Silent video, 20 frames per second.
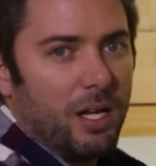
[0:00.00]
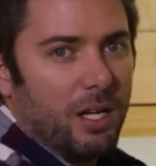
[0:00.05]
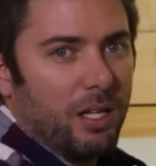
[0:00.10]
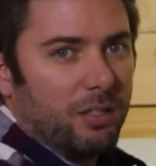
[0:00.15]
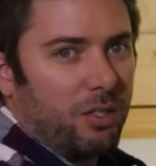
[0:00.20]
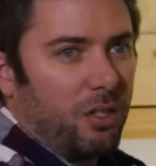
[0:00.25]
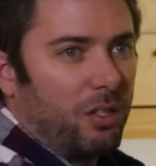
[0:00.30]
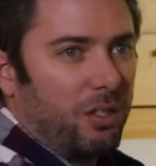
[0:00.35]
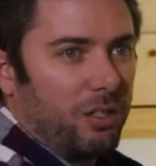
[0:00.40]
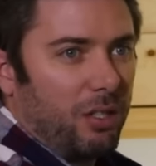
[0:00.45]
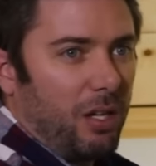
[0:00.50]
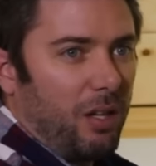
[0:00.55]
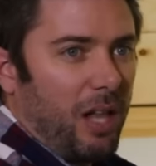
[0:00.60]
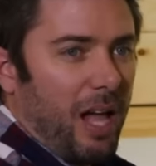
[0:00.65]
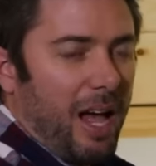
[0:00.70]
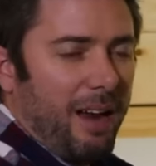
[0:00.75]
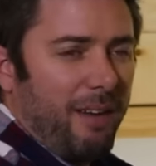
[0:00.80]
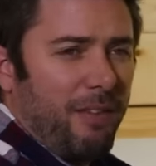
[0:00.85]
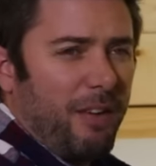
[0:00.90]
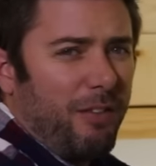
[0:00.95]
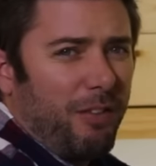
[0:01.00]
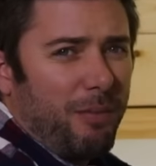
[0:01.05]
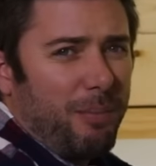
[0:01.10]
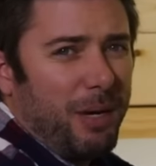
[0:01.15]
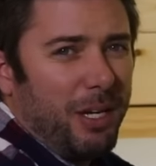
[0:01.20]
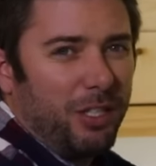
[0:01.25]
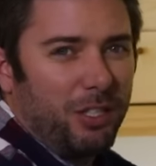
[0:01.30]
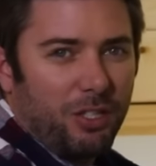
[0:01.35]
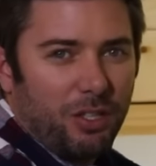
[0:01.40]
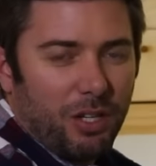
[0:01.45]
So there's a lot of
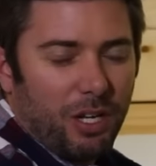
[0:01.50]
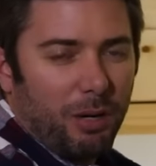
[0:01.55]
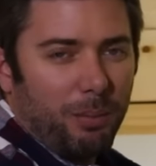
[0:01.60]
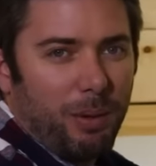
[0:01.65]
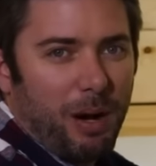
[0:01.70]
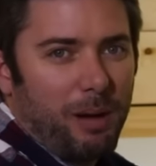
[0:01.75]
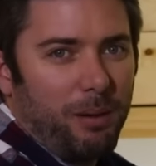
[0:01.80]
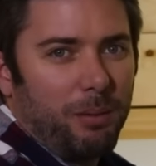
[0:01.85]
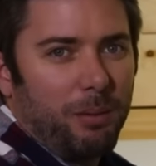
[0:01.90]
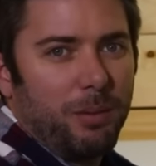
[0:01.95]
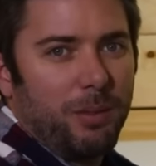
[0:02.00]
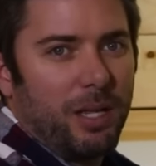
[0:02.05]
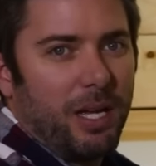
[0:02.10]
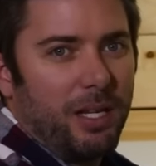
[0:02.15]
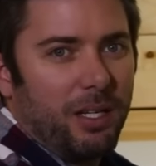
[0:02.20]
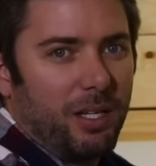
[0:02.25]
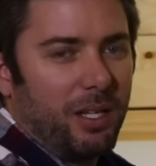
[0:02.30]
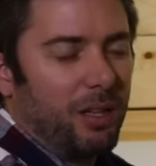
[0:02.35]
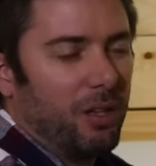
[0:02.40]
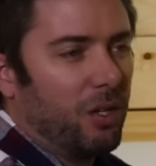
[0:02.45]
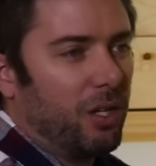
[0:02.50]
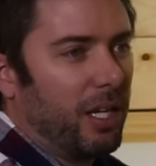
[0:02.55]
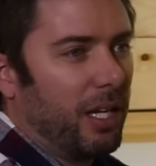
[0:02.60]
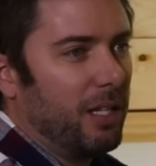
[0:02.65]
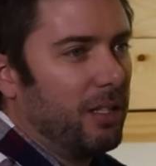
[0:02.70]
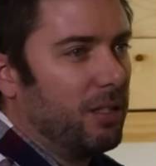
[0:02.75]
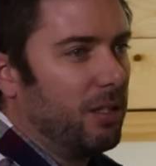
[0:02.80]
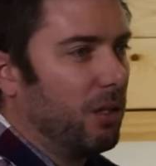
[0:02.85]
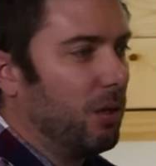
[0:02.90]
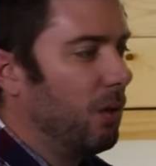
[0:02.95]
information there probably that you can look
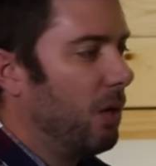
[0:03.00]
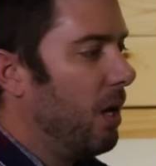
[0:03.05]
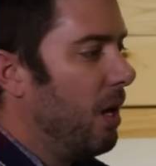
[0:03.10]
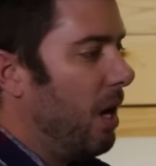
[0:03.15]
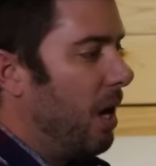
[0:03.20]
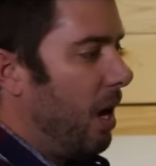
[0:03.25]
into.